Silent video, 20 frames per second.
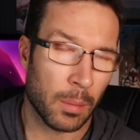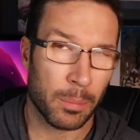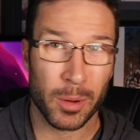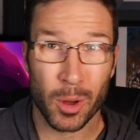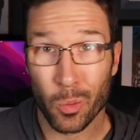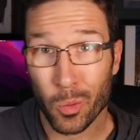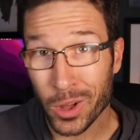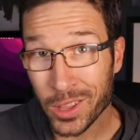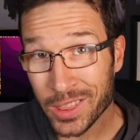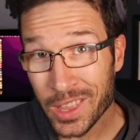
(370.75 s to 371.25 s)

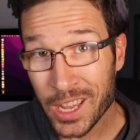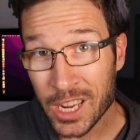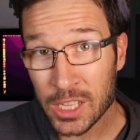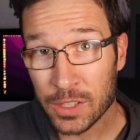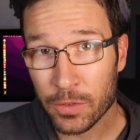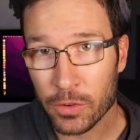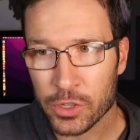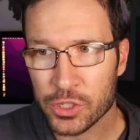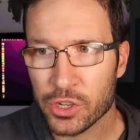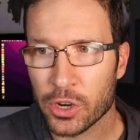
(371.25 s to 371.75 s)
But one thing
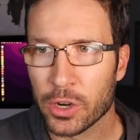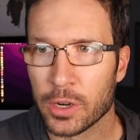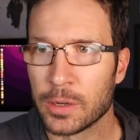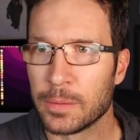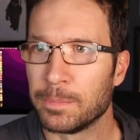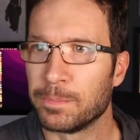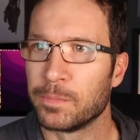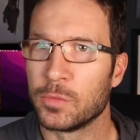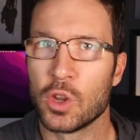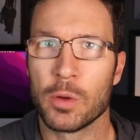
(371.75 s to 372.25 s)
is for
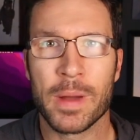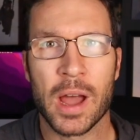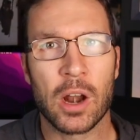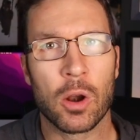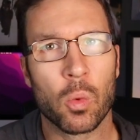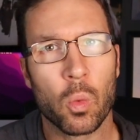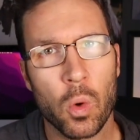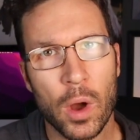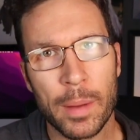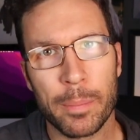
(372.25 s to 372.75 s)
certain, no
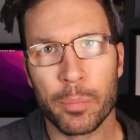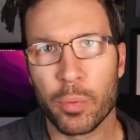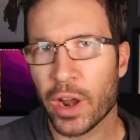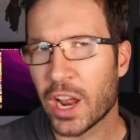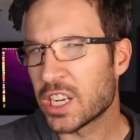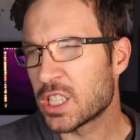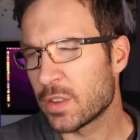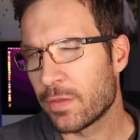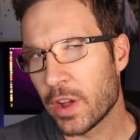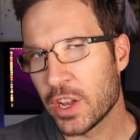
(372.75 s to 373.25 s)
matter what
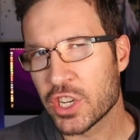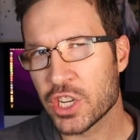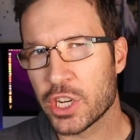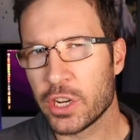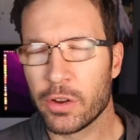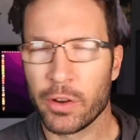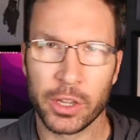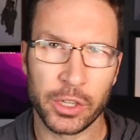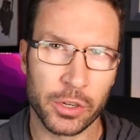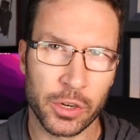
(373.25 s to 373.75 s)
branch of
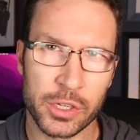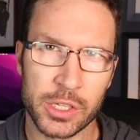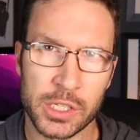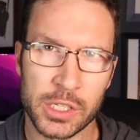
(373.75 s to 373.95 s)
engineering you're